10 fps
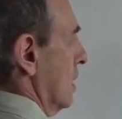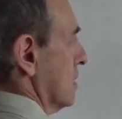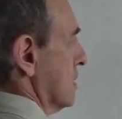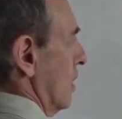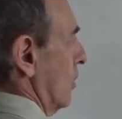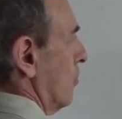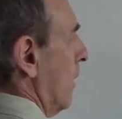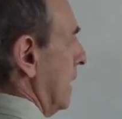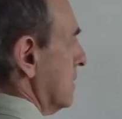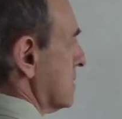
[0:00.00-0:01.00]
So
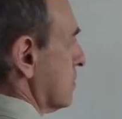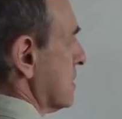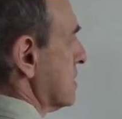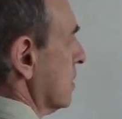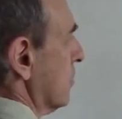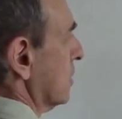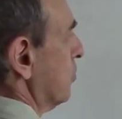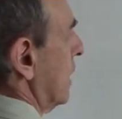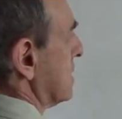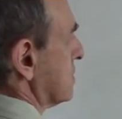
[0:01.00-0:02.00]
minus three sigma and
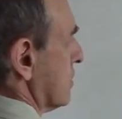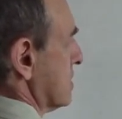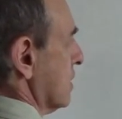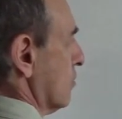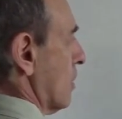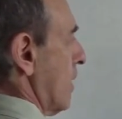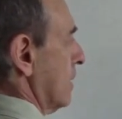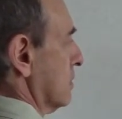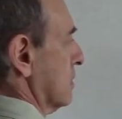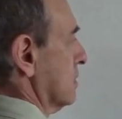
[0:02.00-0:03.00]
plus three sigma,
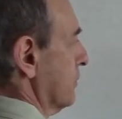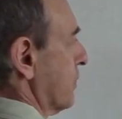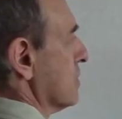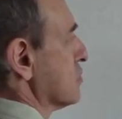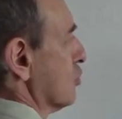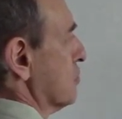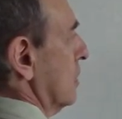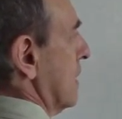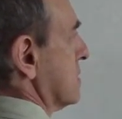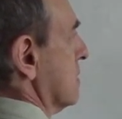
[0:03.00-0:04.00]
right? Difference should be
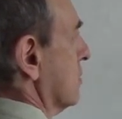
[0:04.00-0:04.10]
less than